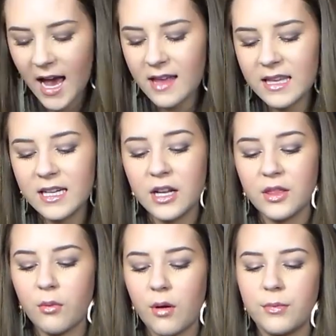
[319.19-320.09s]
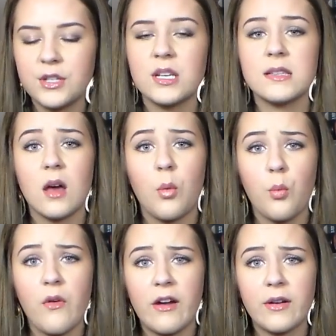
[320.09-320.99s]
And then another one which is
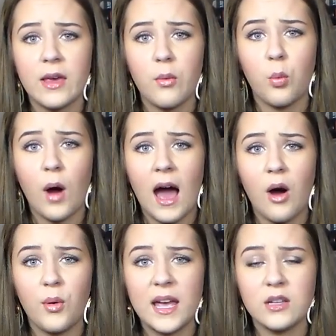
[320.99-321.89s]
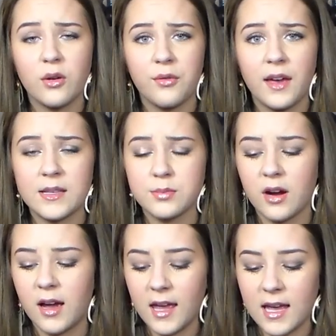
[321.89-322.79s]
very wow in your face
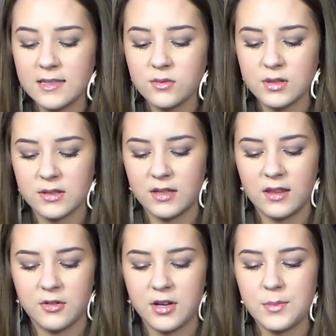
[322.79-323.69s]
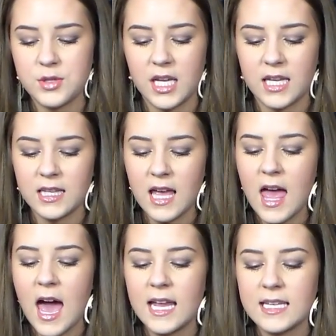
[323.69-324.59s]
bright, and it's also another cream sheen,
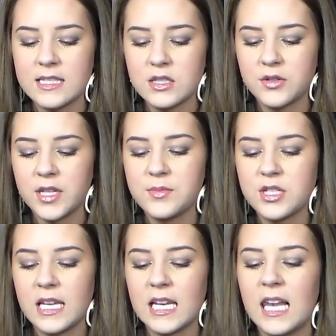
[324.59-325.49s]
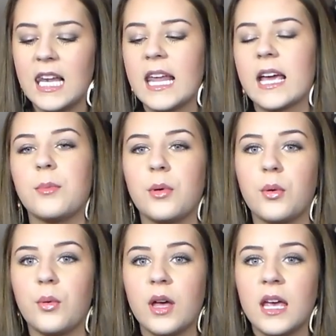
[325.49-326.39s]
and it is Cream Sheen
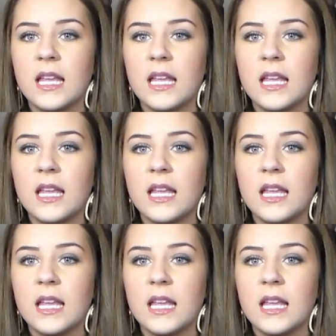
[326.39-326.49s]
Lickable.